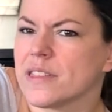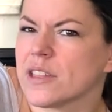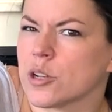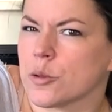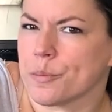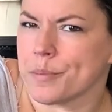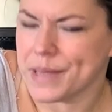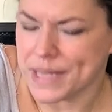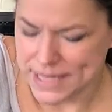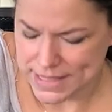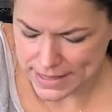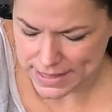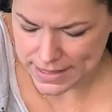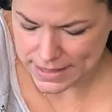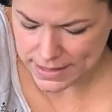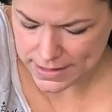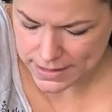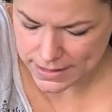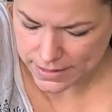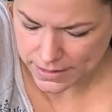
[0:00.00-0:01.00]
little
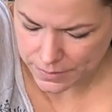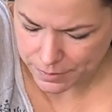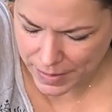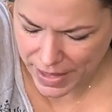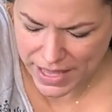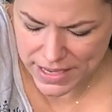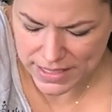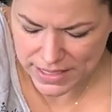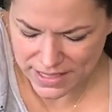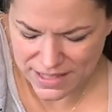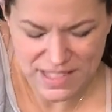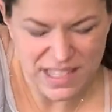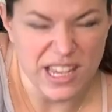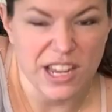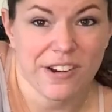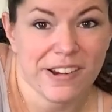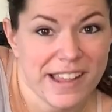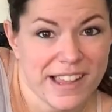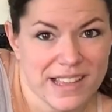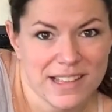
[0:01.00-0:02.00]
pieces, pendants,
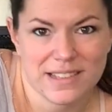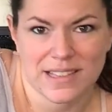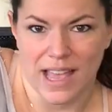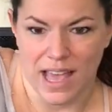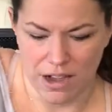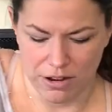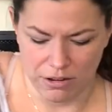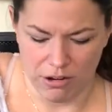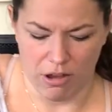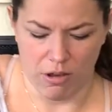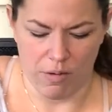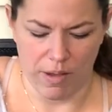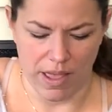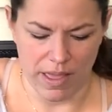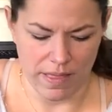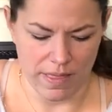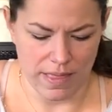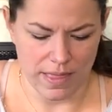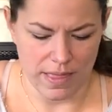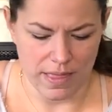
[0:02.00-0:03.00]
earrings, I don't know,
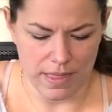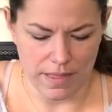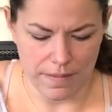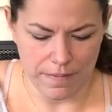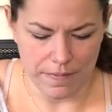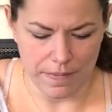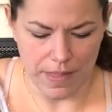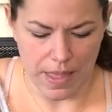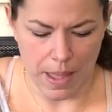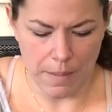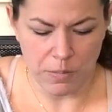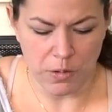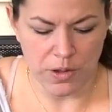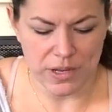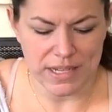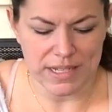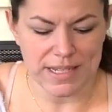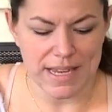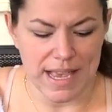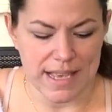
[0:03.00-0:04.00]
and I'm going
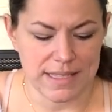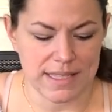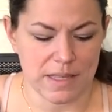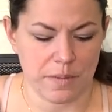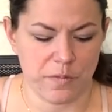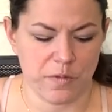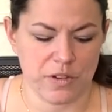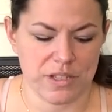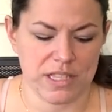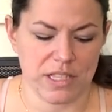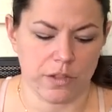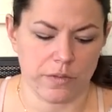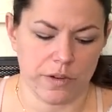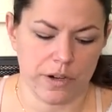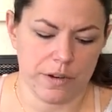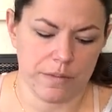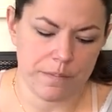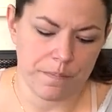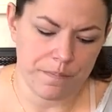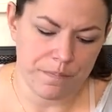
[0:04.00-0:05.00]
to test them for
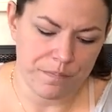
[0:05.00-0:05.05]
silver